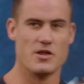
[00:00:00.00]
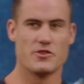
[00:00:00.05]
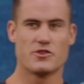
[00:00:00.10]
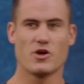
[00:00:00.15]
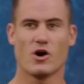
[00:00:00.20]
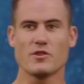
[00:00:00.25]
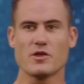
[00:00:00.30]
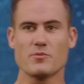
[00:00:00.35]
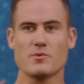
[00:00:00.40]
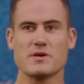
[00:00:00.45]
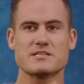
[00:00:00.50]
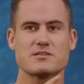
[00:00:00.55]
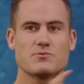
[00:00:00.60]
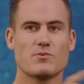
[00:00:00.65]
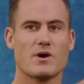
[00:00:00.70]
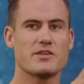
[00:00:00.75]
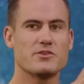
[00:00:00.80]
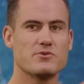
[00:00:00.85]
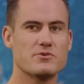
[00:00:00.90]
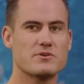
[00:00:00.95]
The only reason
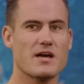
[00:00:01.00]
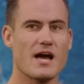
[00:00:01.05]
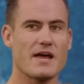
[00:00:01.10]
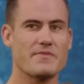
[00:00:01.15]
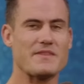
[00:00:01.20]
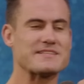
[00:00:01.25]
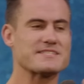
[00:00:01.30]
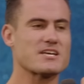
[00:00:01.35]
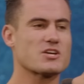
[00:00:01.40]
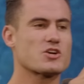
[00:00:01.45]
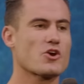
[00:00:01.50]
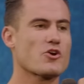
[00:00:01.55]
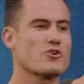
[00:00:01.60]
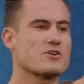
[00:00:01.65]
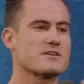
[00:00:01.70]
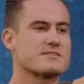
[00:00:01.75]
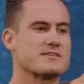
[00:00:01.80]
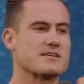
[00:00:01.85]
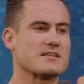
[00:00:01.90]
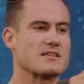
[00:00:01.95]
why you got, that's a
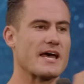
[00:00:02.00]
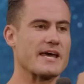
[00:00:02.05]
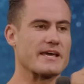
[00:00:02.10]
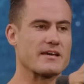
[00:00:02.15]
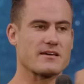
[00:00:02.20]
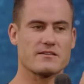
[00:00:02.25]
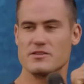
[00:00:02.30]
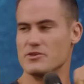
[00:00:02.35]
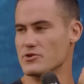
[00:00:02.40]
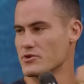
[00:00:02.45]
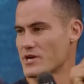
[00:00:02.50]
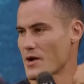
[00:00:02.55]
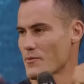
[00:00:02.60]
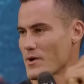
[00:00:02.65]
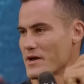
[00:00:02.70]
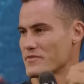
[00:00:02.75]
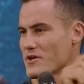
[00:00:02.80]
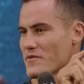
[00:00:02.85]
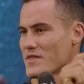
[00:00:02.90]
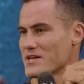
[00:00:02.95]
courtesy like that you got
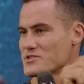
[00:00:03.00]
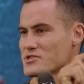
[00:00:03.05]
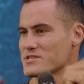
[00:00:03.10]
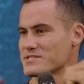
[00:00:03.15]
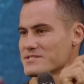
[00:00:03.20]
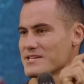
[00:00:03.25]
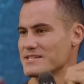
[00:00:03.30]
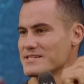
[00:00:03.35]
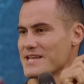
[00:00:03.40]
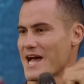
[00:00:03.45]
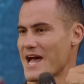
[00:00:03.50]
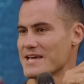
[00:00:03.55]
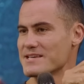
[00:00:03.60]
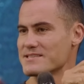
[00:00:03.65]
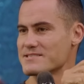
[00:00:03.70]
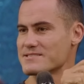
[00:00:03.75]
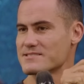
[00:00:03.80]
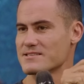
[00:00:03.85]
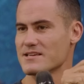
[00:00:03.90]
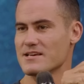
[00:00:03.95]
right there. That's just
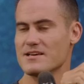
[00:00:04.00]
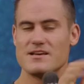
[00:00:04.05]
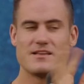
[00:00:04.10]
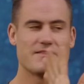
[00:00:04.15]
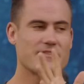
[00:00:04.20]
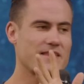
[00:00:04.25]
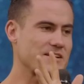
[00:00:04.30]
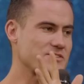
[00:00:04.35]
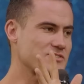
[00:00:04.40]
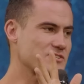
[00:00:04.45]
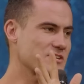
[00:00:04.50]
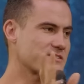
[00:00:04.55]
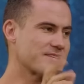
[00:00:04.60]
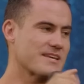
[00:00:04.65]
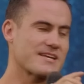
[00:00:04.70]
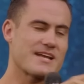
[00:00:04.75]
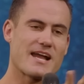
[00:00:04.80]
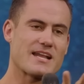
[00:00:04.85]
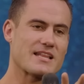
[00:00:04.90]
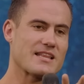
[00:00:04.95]

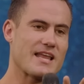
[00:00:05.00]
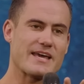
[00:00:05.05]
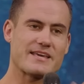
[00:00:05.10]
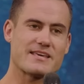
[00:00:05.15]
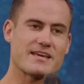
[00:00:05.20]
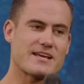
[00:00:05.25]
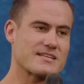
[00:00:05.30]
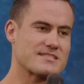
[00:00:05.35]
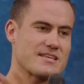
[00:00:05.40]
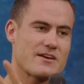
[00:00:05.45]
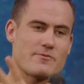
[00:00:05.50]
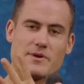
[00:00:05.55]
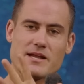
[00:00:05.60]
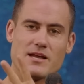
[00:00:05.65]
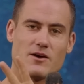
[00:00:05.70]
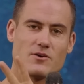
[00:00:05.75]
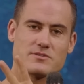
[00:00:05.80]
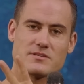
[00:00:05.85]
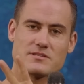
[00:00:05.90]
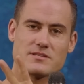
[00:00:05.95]
they got to like it because everybody
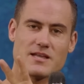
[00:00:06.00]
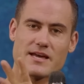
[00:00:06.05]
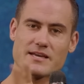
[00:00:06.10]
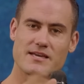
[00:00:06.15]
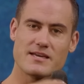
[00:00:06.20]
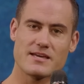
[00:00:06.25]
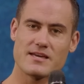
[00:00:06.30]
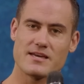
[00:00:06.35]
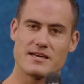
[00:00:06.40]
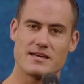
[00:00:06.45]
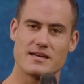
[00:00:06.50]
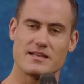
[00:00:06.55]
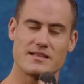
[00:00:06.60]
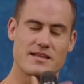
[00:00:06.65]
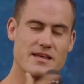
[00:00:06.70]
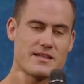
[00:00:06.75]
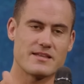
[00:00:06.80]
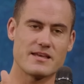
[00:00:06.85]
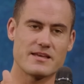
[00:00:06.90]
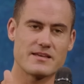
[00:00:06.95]
else is liking it. And
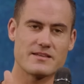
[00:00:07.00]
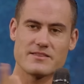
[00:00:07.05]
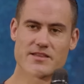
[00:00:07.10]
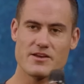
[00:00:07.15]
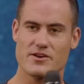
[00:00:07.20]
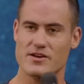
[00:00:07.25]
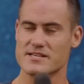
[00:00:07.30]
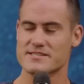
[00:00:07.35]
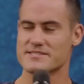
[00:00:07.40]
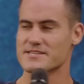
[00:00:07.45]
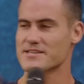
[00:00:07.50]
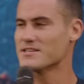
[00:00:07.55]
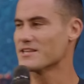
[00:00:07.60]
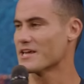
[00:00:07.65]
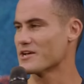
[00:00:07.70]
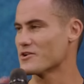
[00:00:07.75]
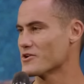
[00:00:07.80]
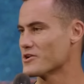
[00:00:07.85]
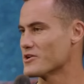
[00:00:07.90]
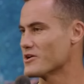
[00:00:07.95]
then they're going to see you
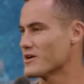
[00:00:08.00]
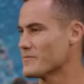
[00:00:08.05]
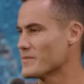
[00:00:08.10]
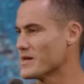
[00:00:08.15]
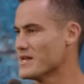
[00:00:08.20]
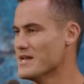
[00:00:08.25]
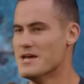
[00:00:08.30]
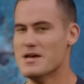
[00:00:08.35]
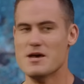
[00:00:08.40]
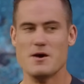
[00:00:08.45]
later. You know what I mean?